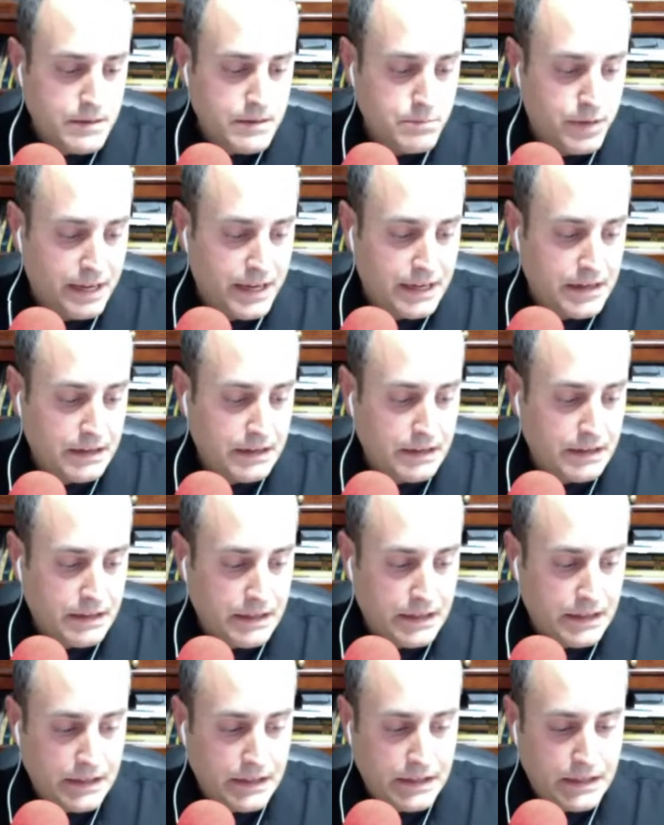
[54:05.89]
But
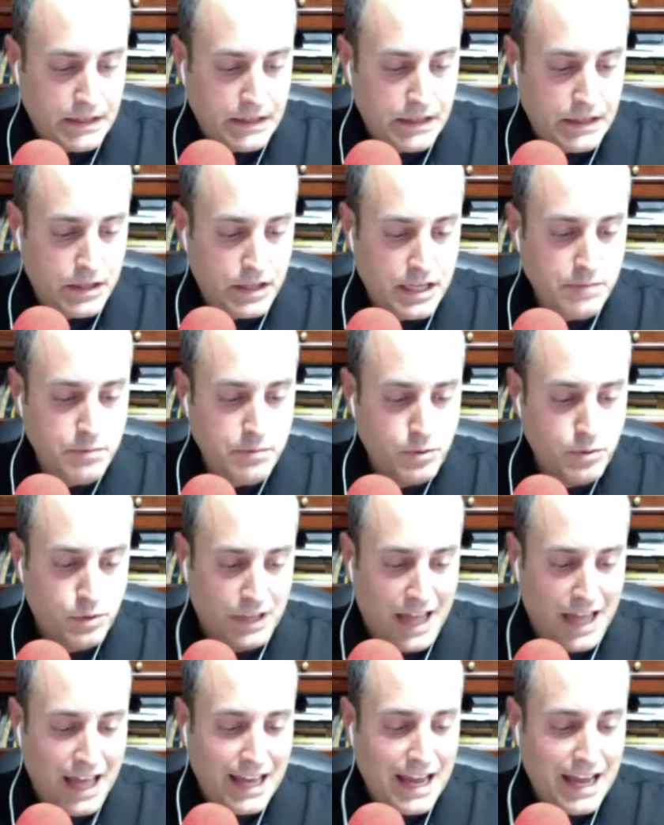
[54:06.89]
he'd be
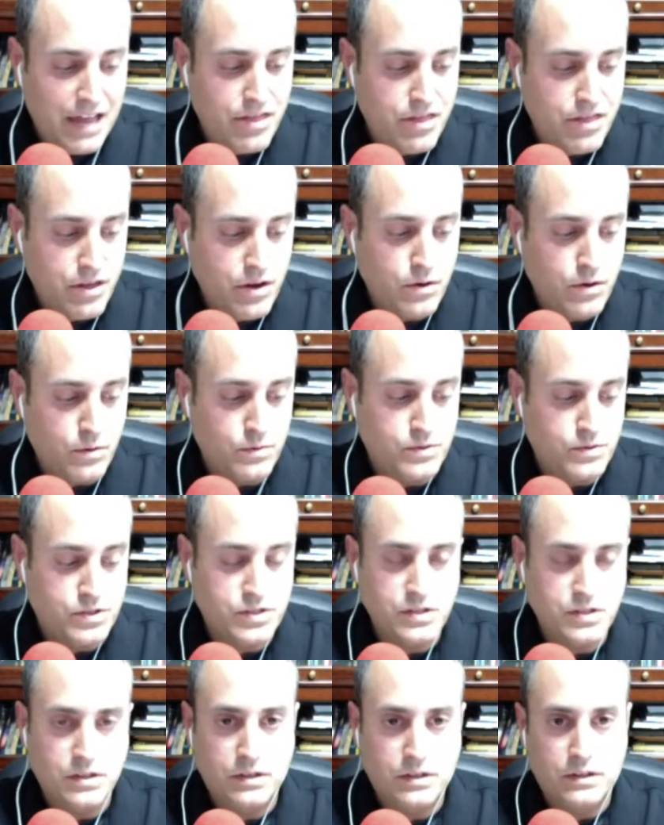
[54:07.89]
relying on
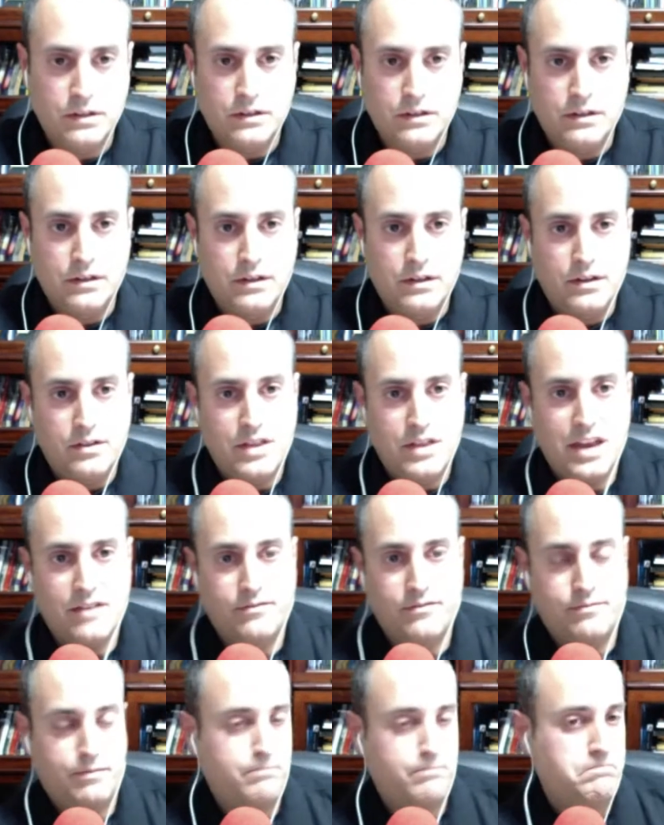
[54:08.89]
those that
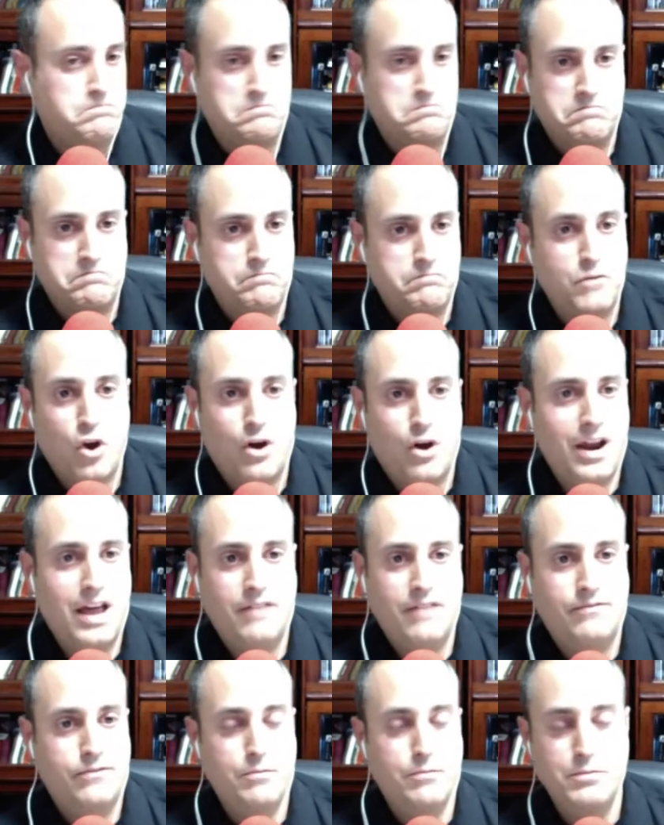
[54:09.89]
have gone
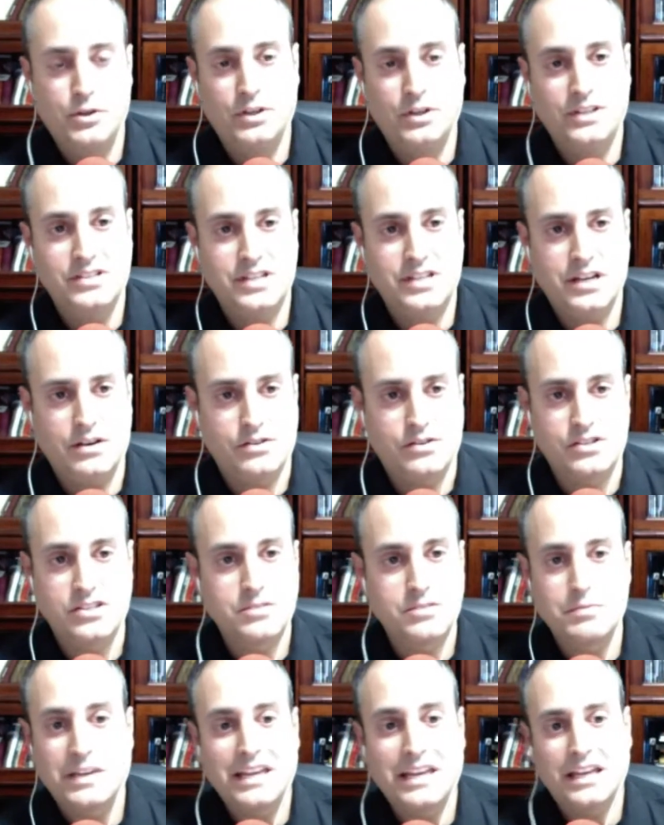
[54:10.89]
on for billions of years since
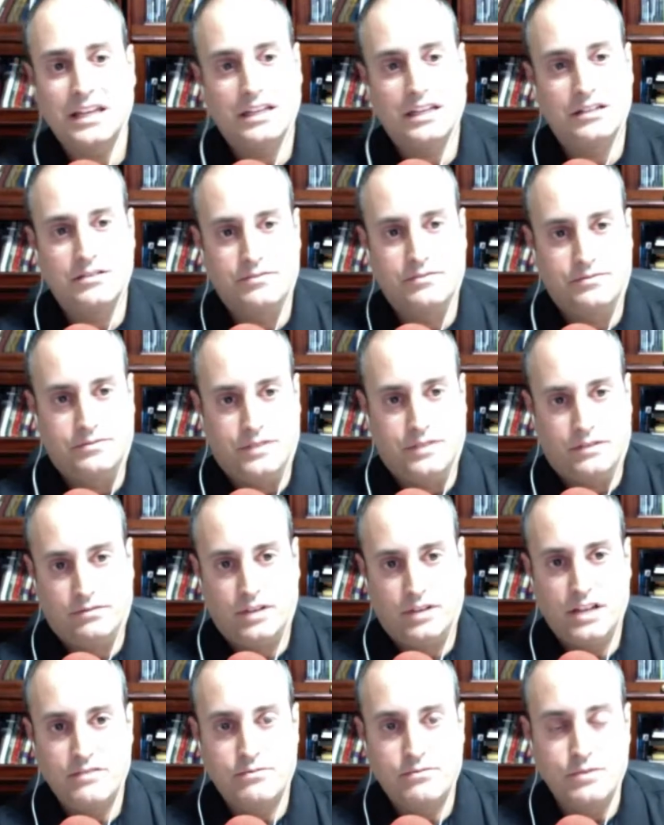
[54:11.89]
the beginning of, of
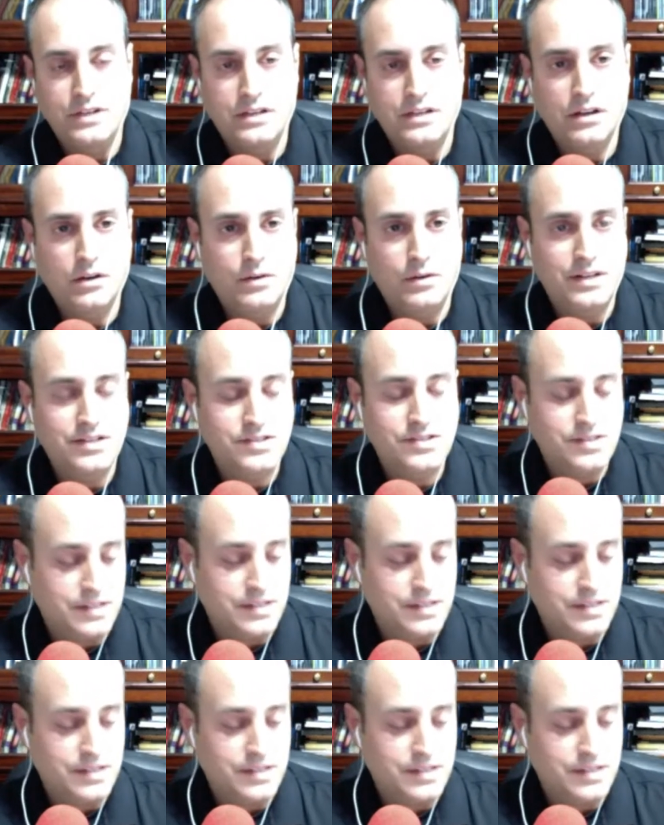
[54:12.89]
life we know it.